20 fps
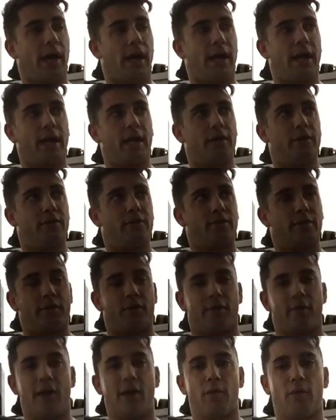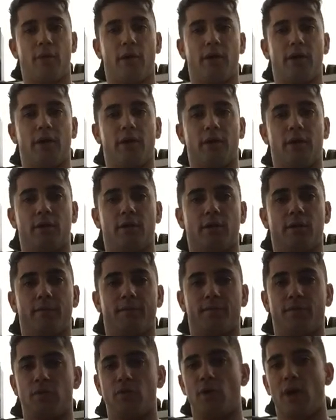And that way,
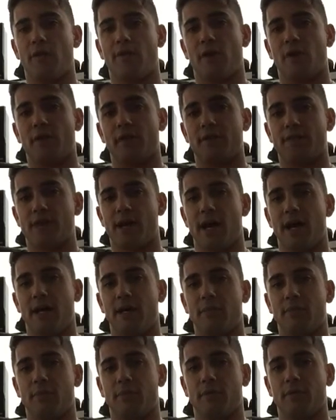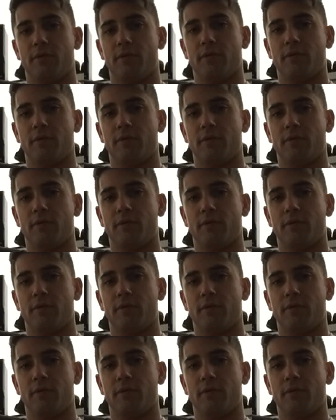you have all that time,